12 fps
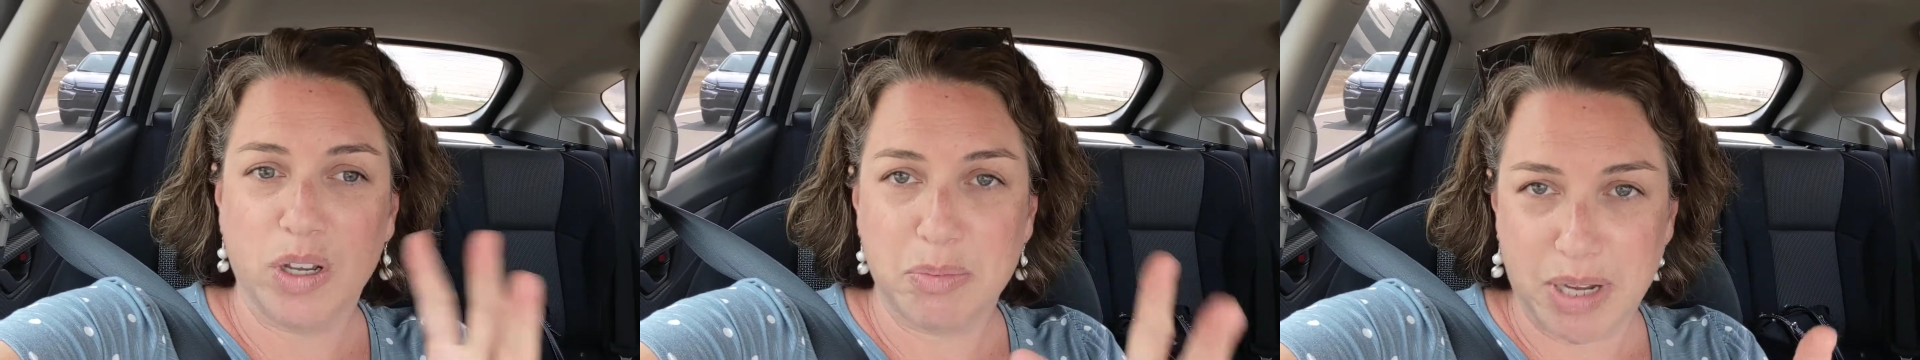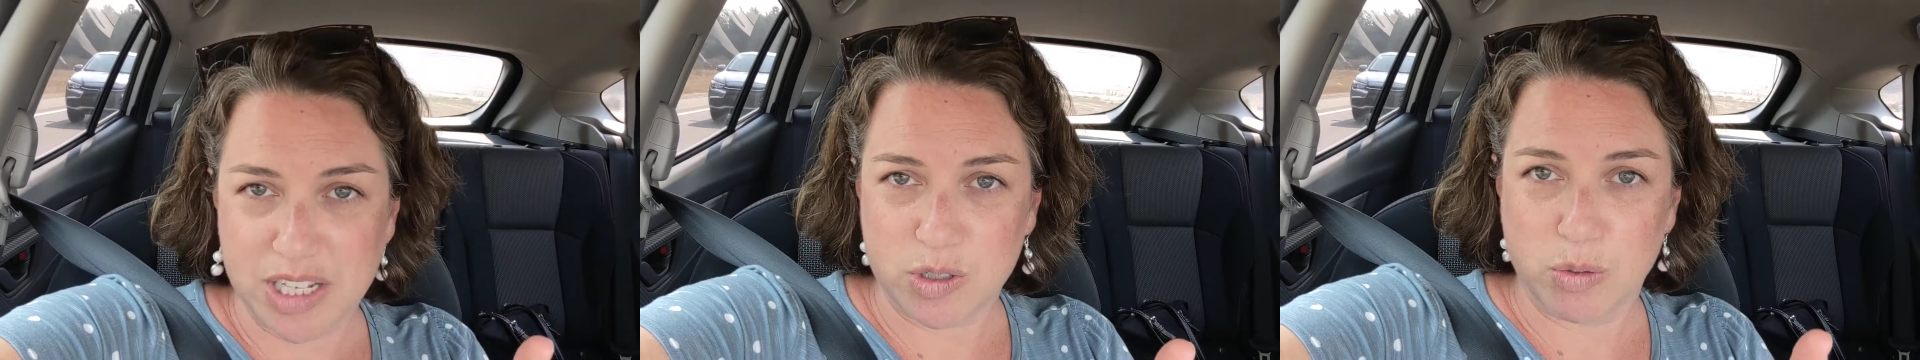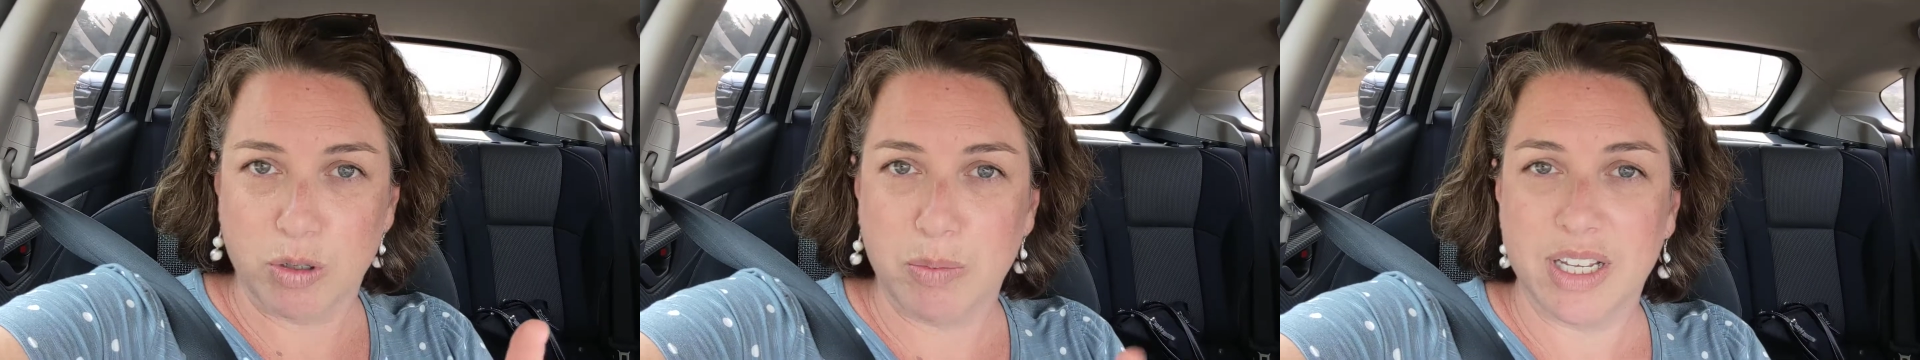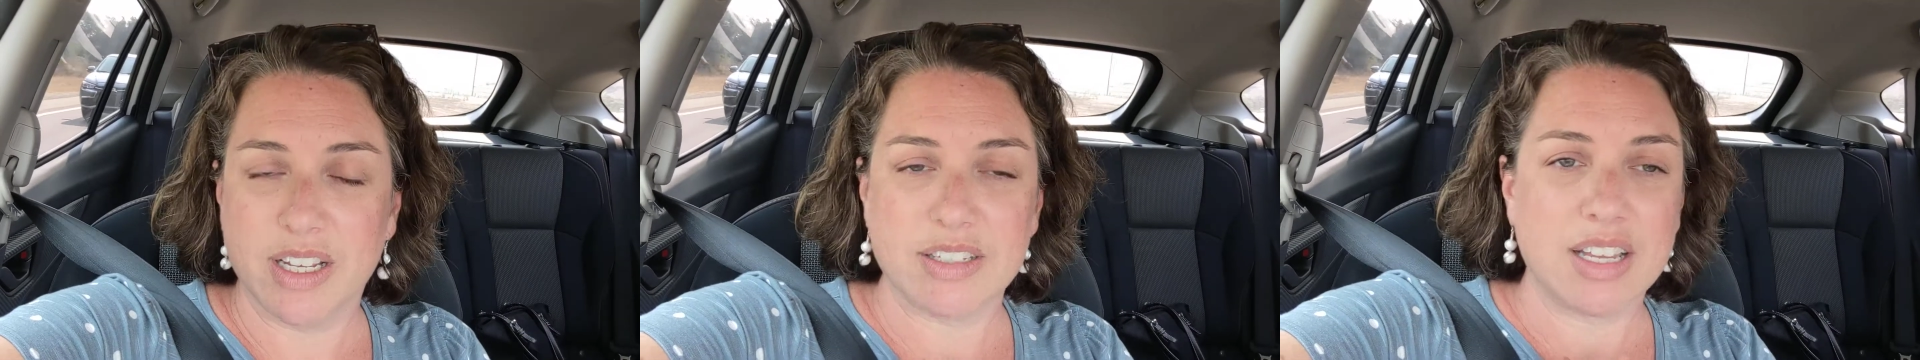and Paso
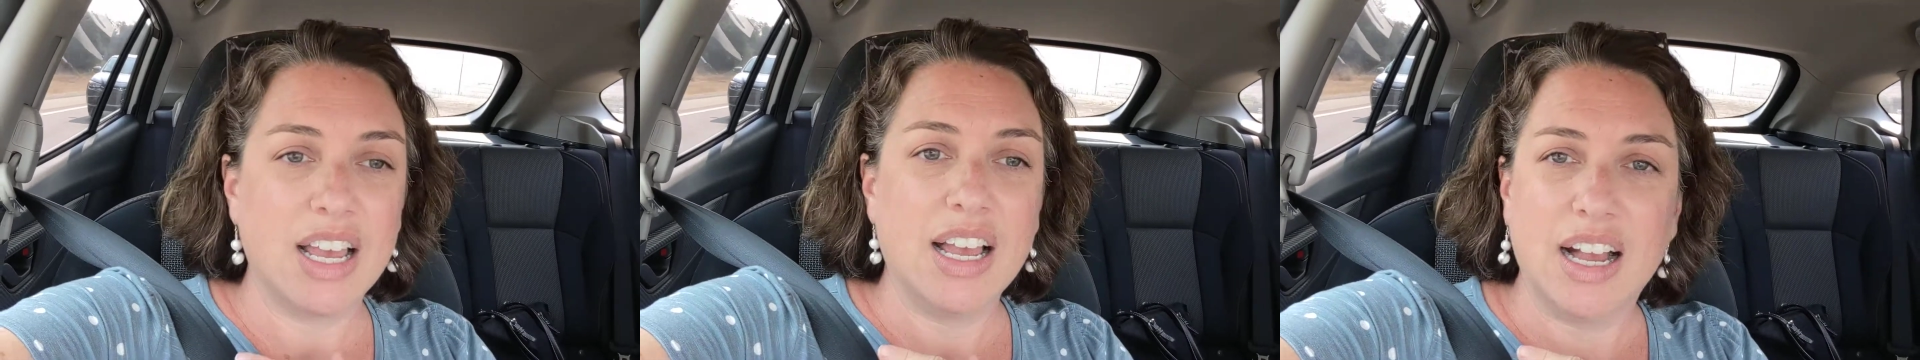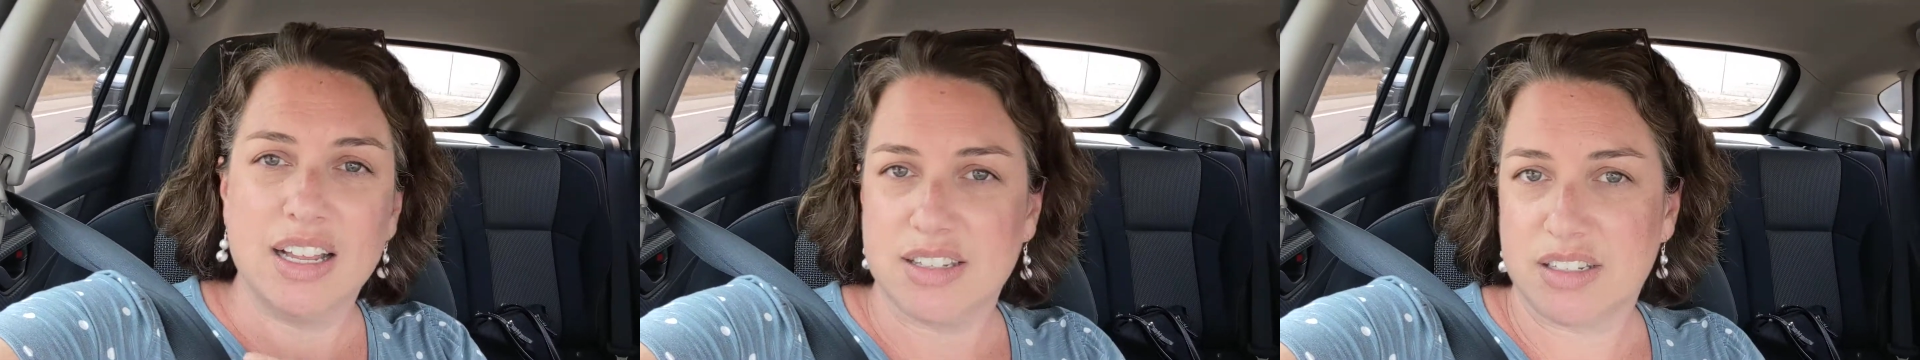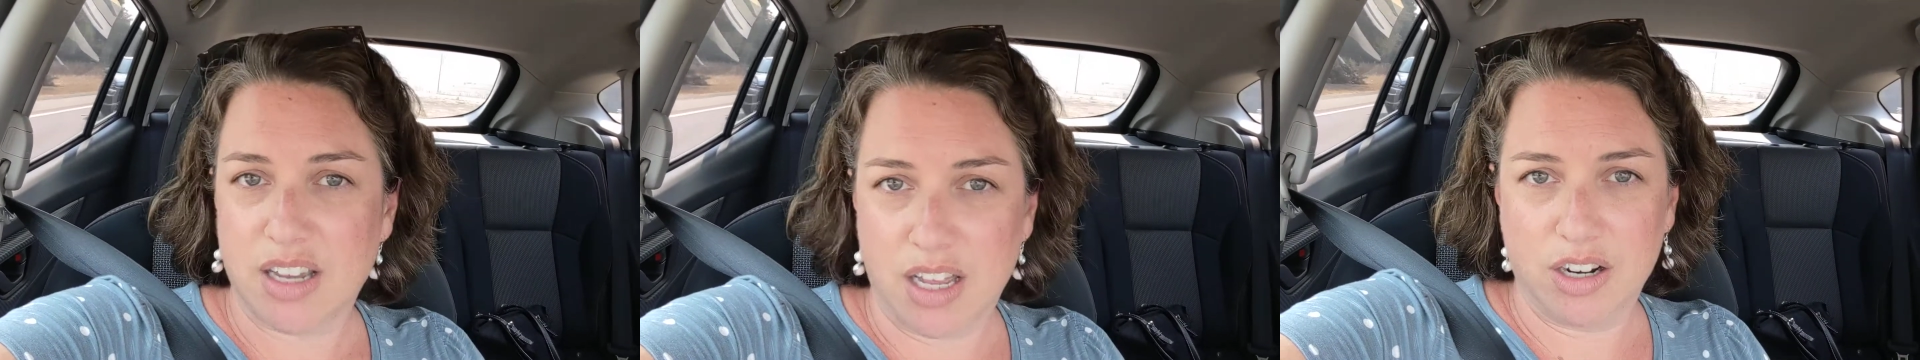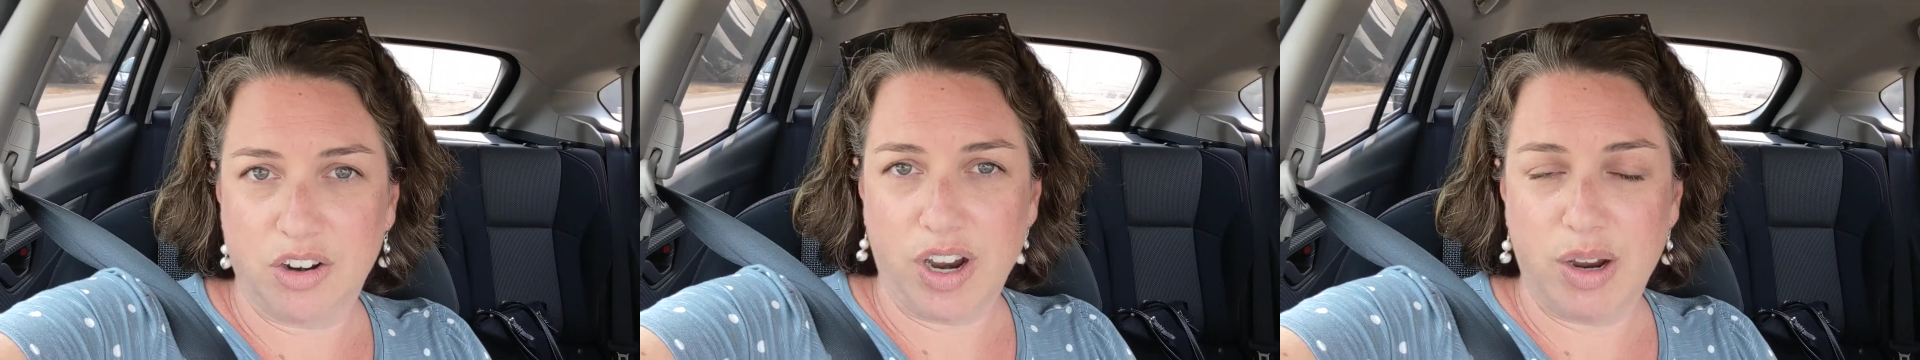Robles has a
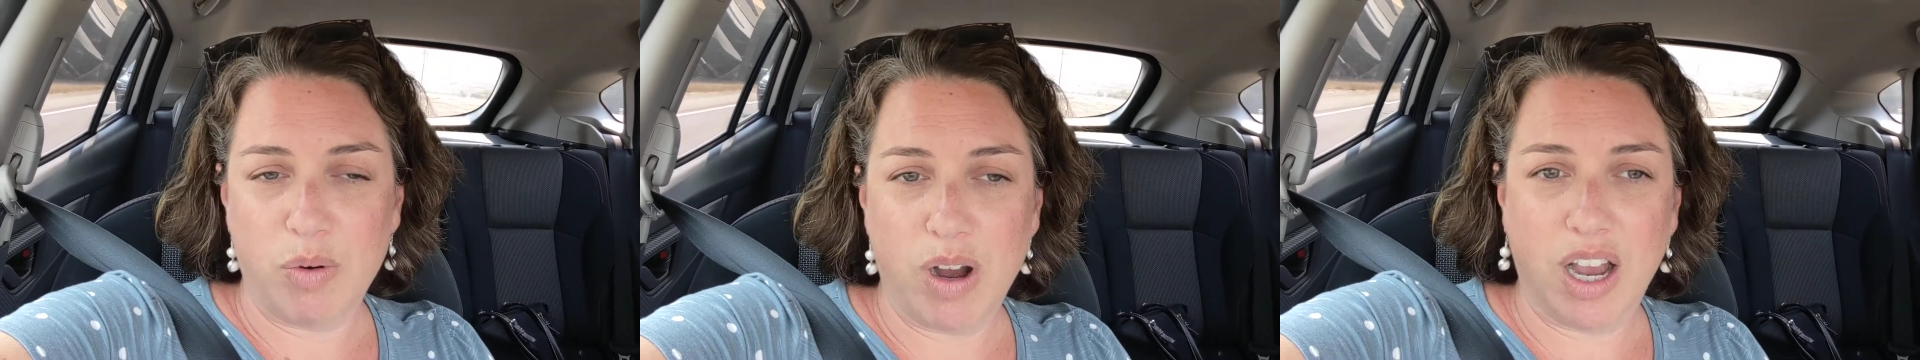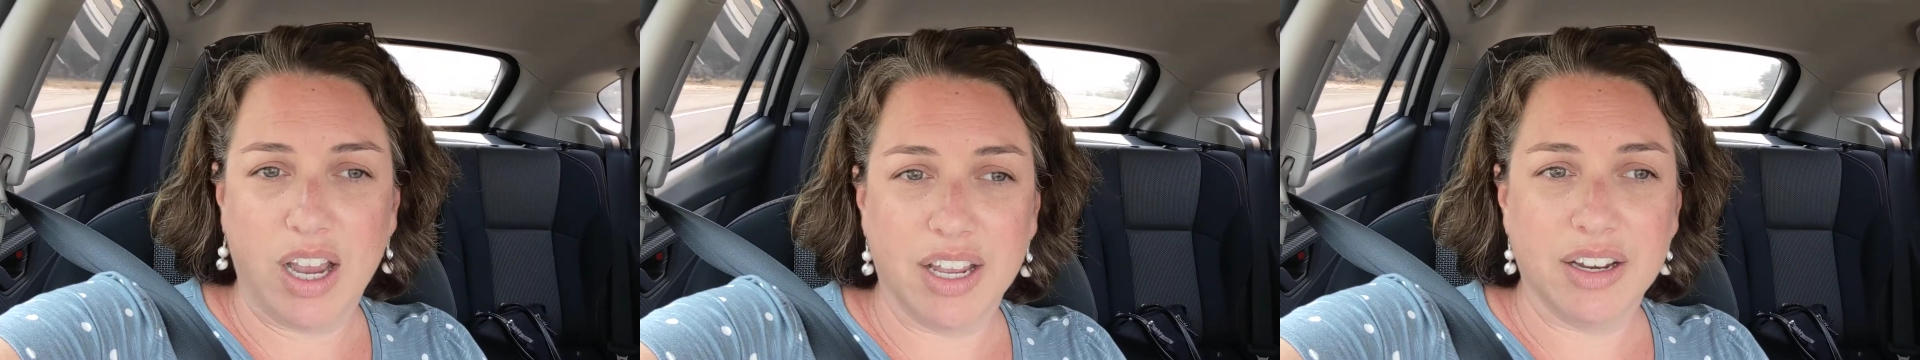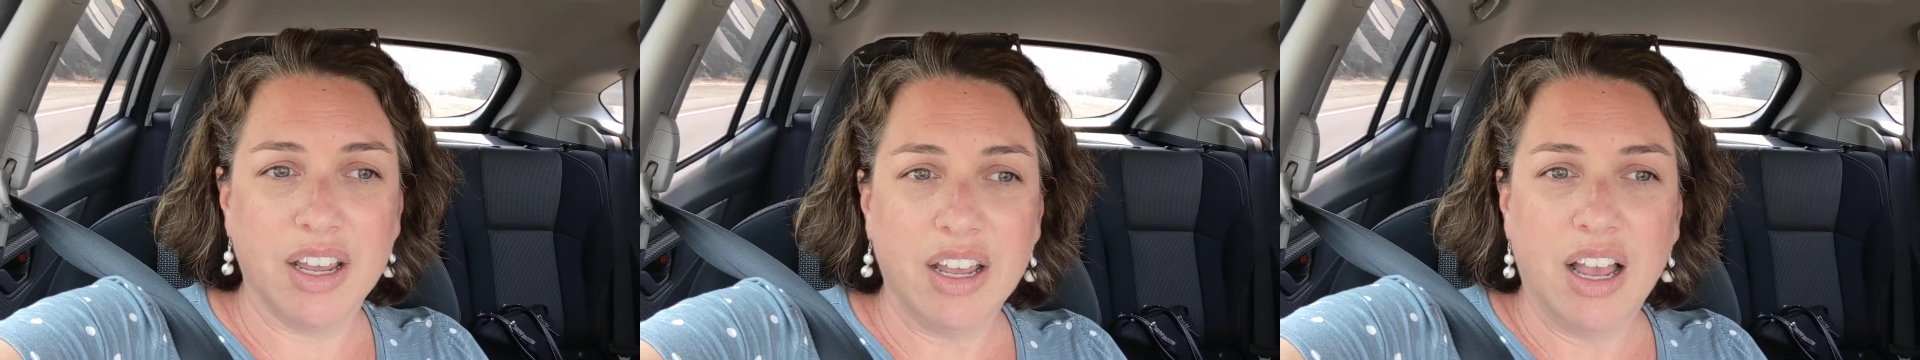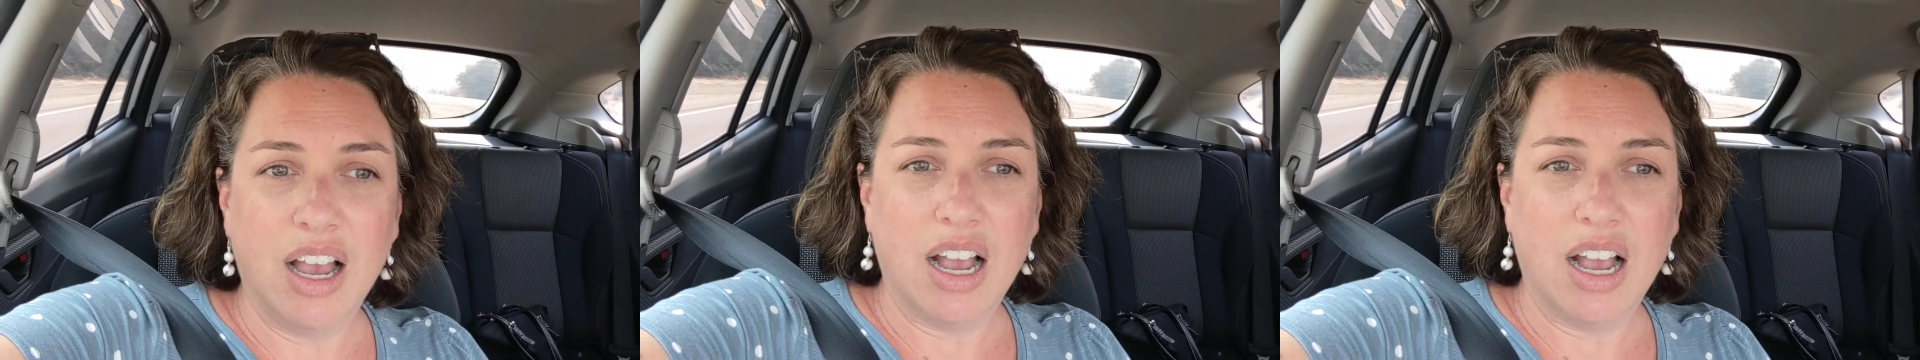ton of great wine.